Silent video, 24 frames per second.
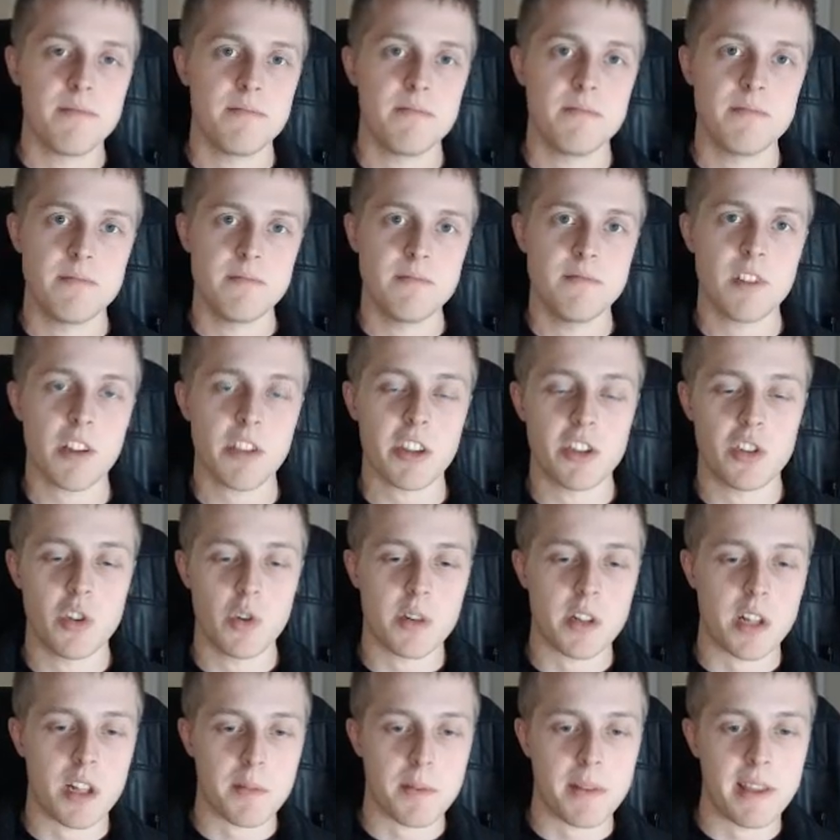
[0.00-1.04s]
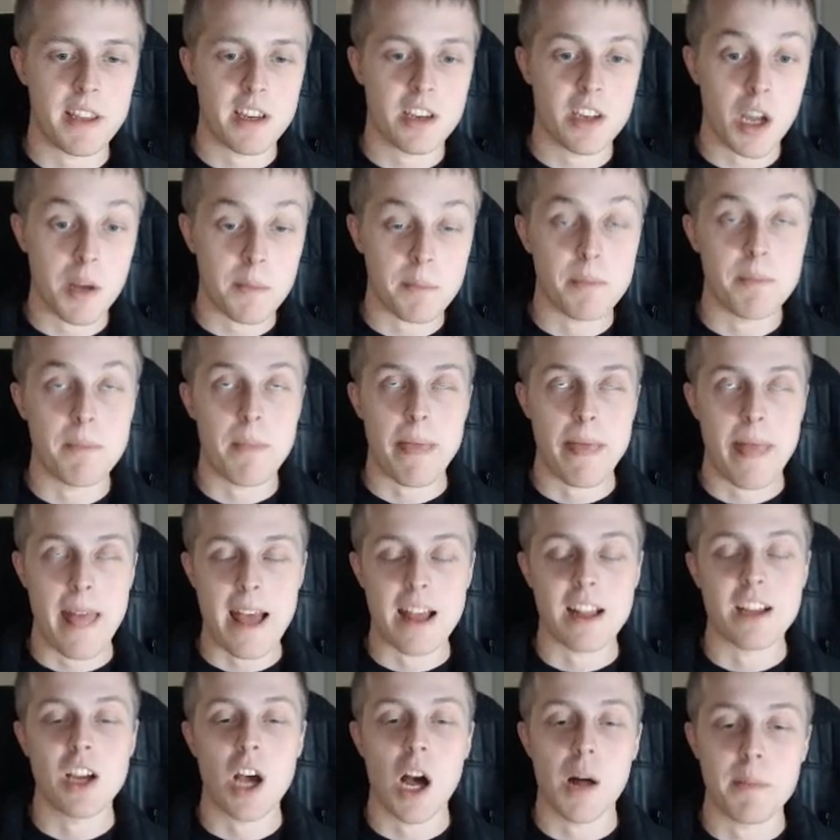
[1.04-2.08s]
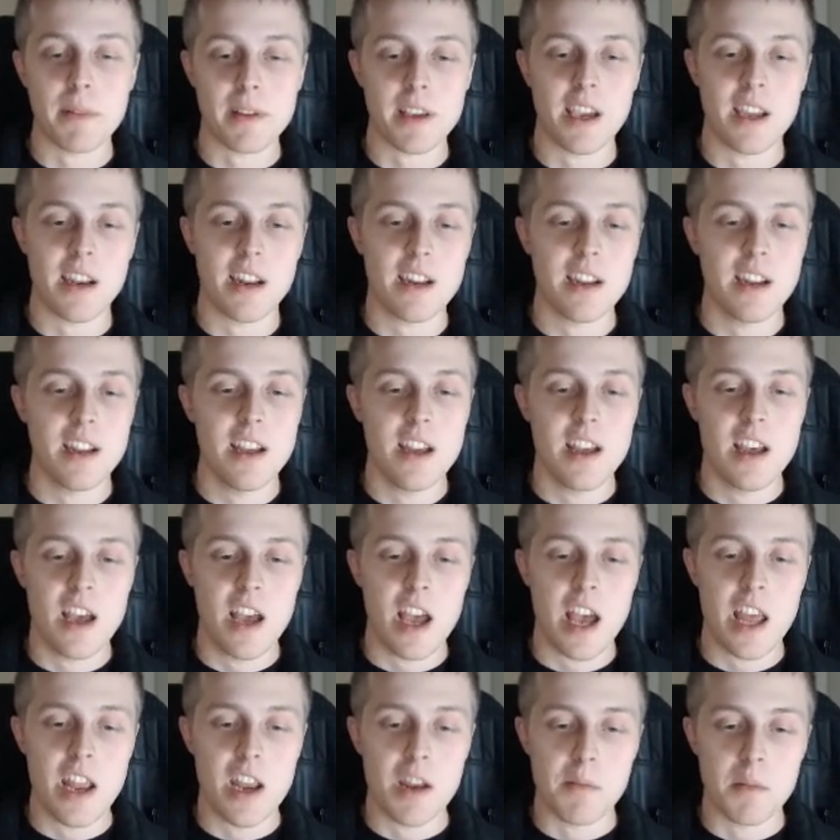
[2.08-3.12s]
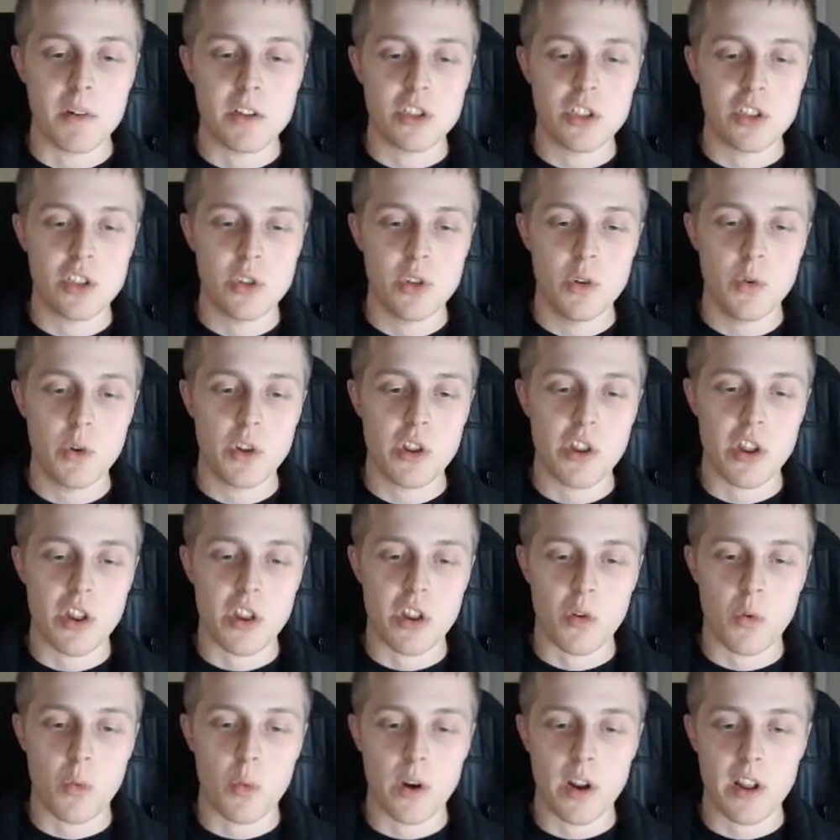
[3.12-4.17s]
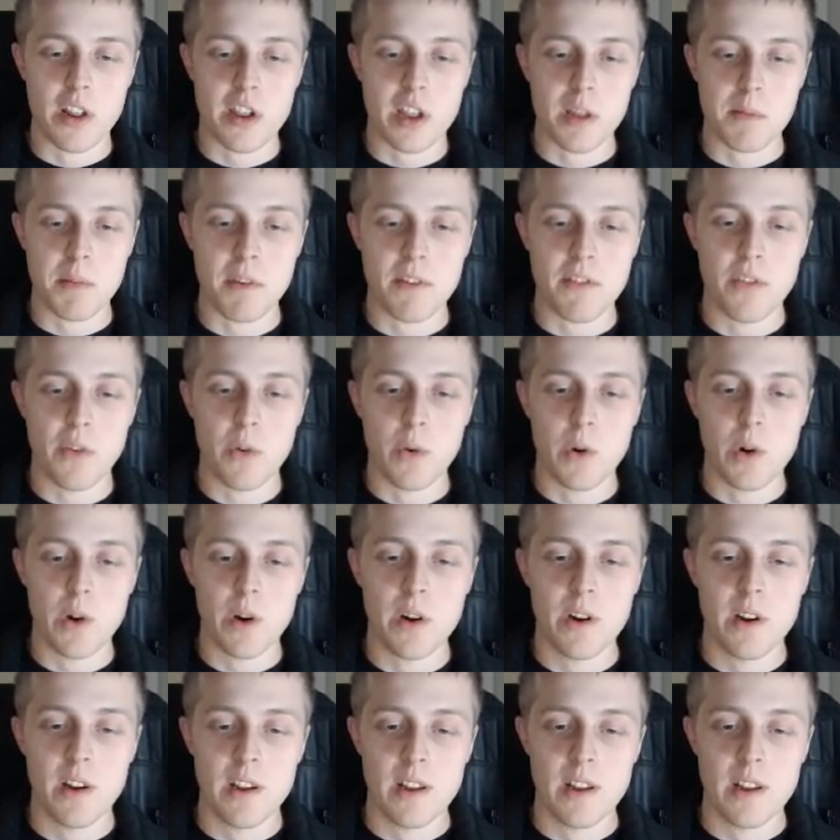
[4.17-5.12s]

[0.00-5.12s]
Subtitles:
Nothing too complicated. And number 2, which is what I said before,